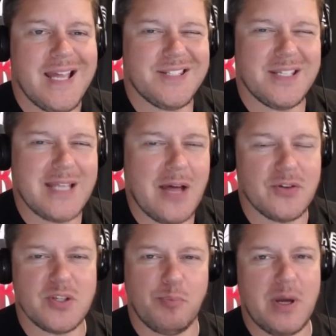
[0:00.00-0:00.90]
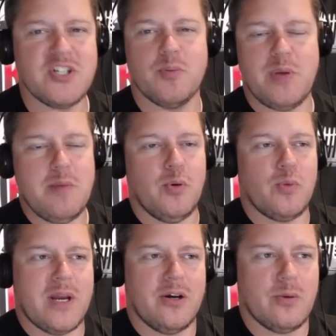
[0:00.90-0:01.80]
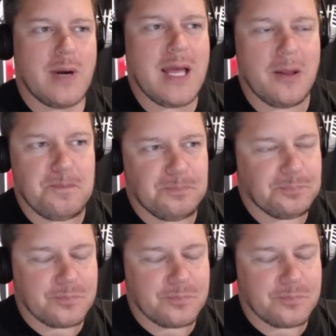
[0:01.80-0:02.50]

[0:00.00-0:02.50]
And see, now there's a bunch of people running around.